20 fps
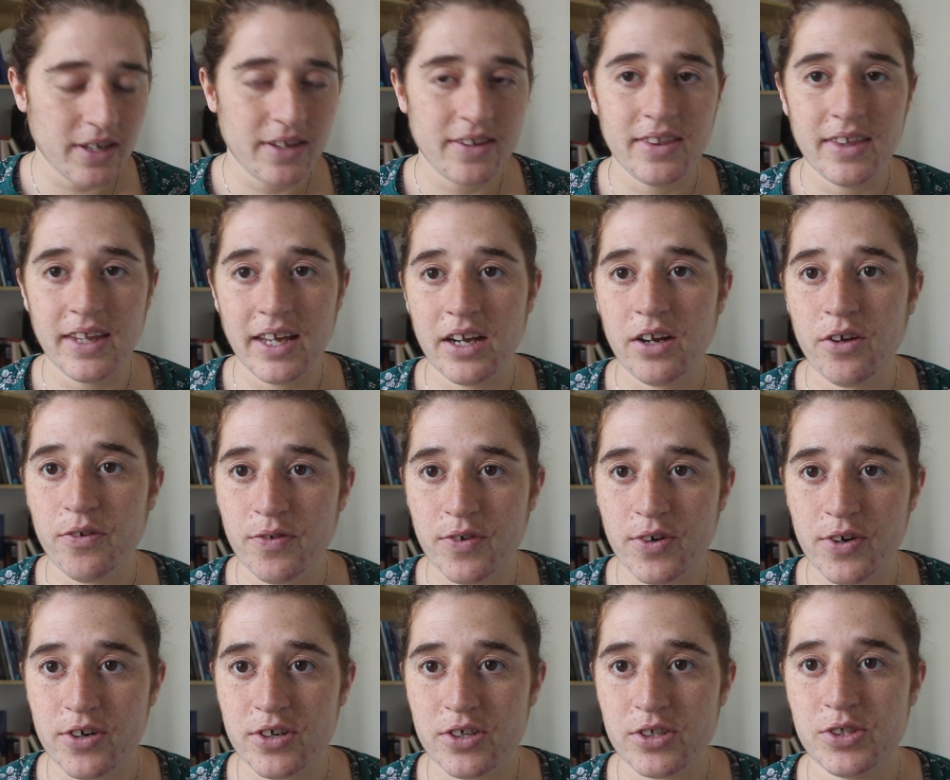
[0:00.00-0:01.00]
Then of
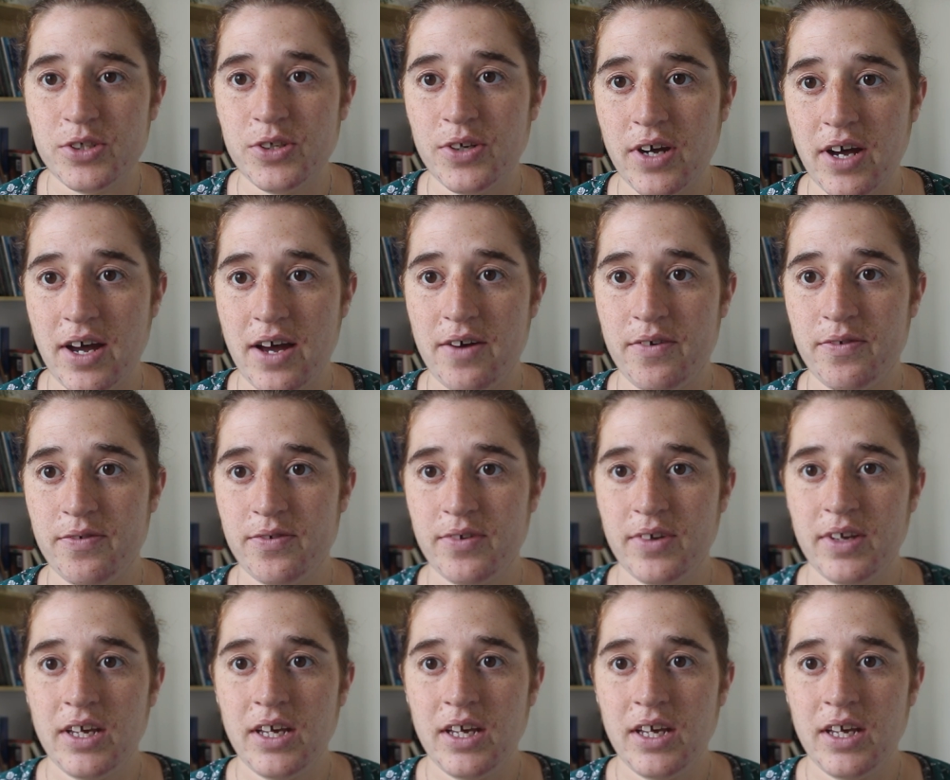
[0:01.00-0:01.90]
course you have